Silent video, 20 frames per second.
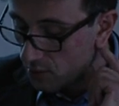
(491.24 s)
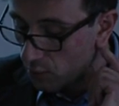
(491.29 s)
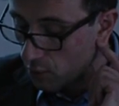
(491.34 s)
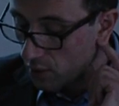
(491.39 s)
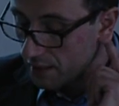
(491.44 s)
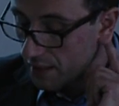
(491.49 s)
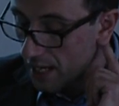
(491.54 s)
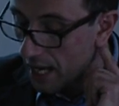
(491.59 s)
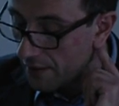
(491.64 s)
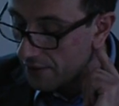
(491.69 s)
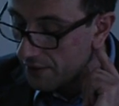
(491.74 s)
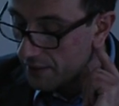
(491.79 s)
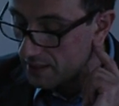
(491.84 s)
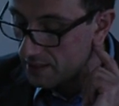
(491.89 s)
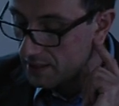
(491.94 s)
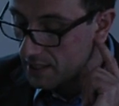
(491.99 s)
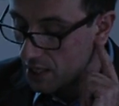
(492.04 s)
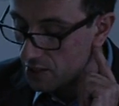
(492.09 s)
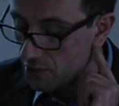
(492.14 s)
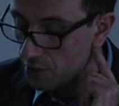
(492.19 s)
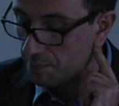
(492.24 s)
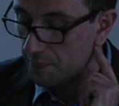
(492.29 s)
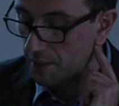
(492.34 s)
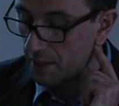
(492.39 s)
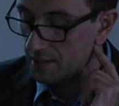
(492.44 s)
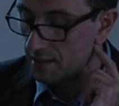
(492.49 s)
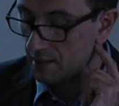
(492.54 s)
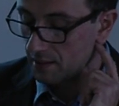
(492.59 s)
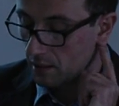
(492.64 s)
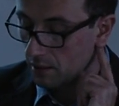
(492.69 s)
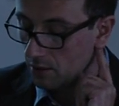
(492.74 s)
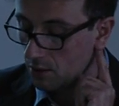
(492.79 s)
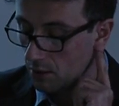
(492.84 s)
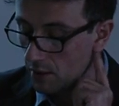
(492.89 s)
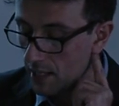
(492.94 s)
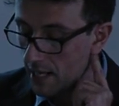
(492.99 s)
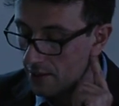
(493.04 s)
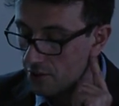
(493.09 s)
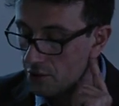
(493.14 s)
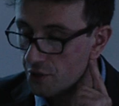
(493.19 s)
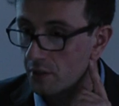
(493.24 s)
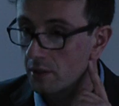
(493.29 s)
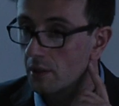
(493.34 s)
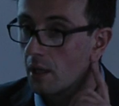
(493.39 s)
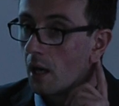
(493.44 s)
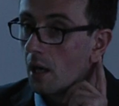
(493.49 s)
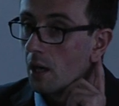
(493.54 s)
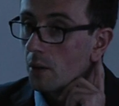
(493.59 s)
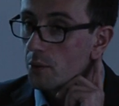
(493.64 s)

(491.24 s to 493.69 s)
to another such personal collection,